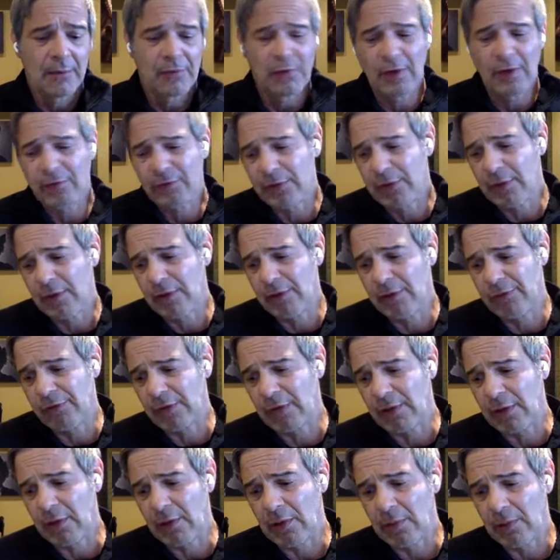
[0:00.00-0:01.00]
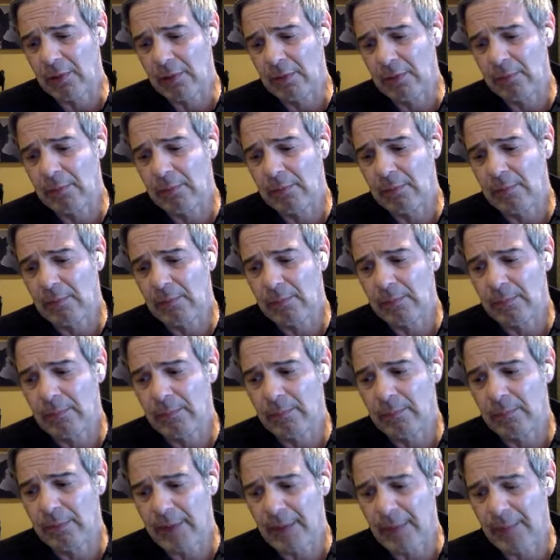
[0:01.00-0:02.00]
several years ago,
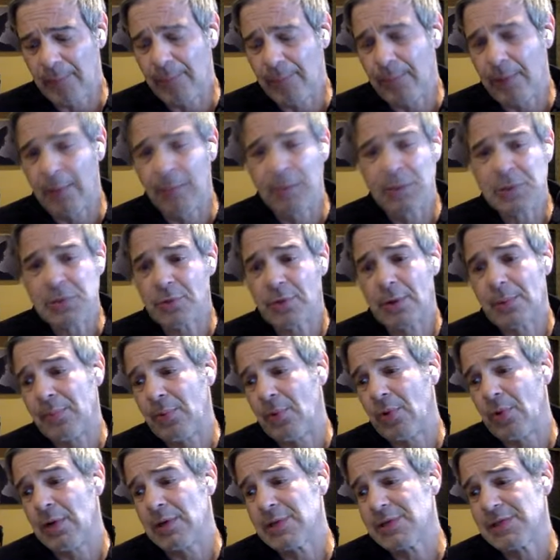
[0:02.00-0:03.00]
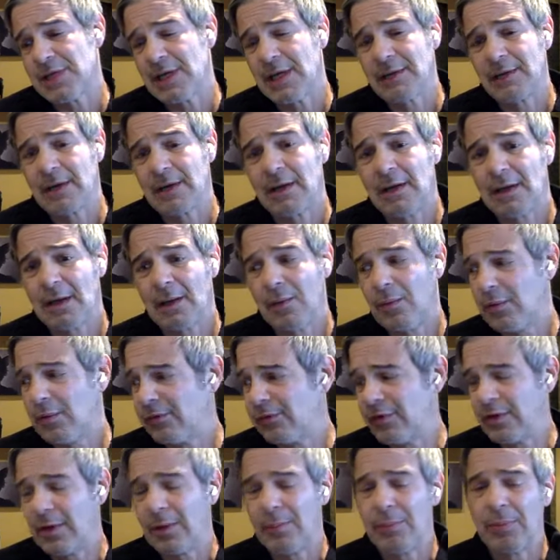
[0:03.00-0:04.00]
they published a report saying that it
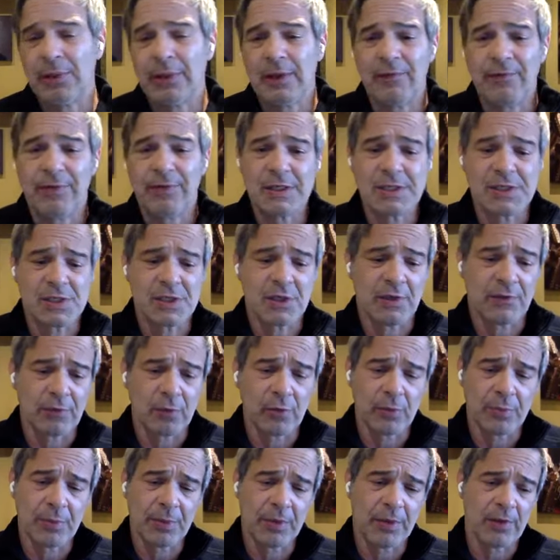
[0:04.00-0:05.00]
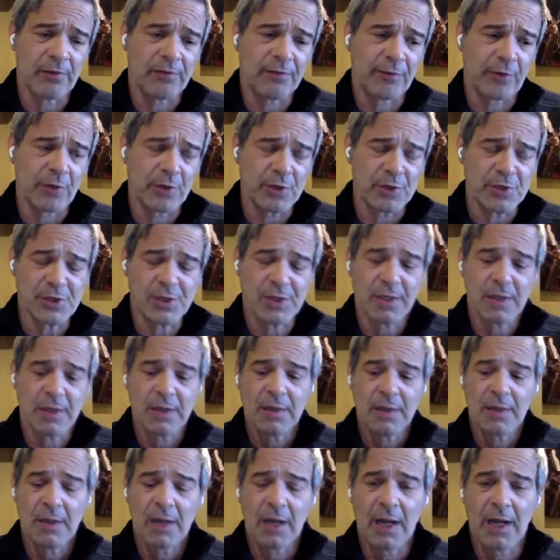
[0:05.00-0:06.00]
was their belief that silver would be the first
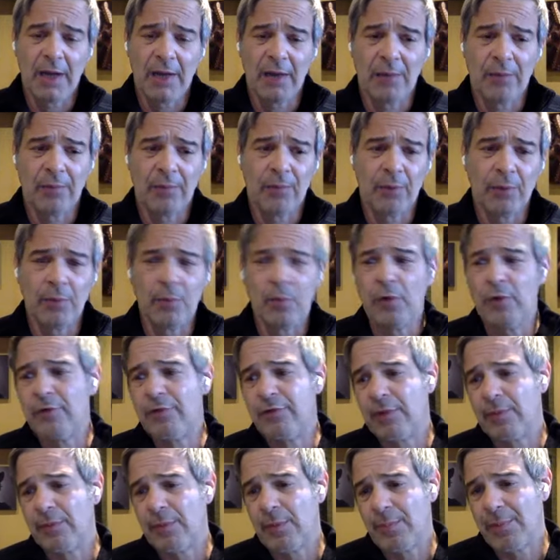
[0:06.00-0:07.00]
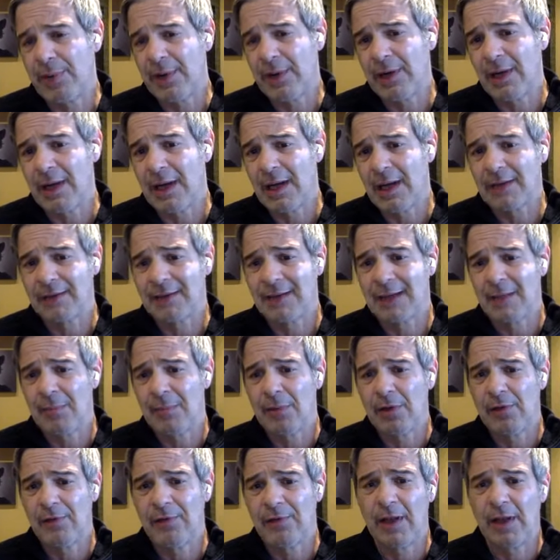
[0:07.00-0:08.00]
item removed from the periodic
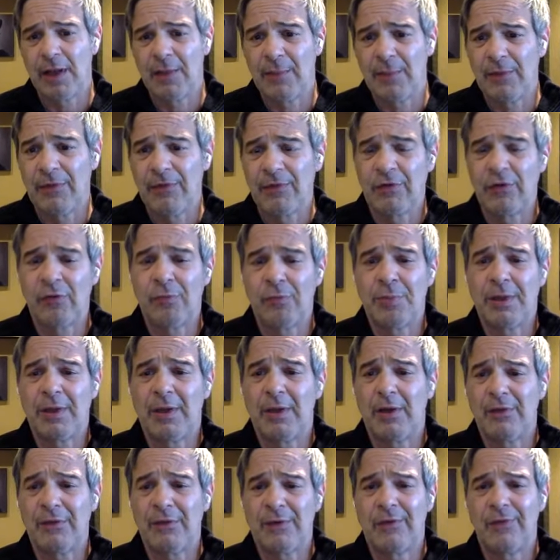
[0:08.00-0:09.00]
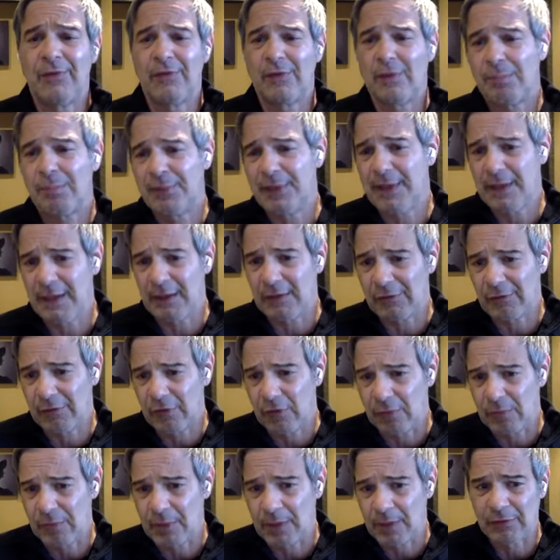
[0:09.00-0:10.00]
table of elements just because it's depleting
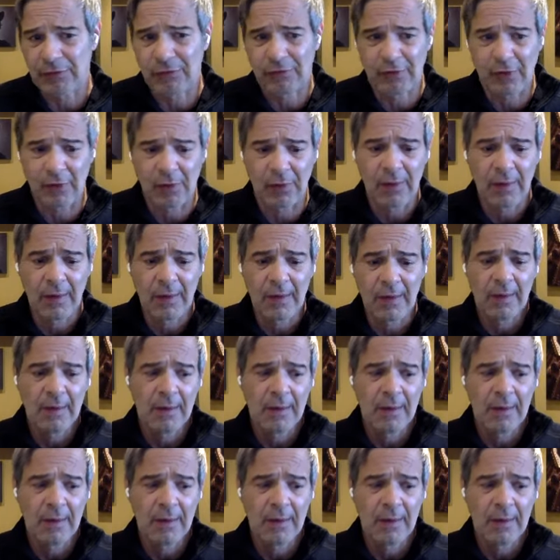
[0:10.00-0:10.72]
so much. So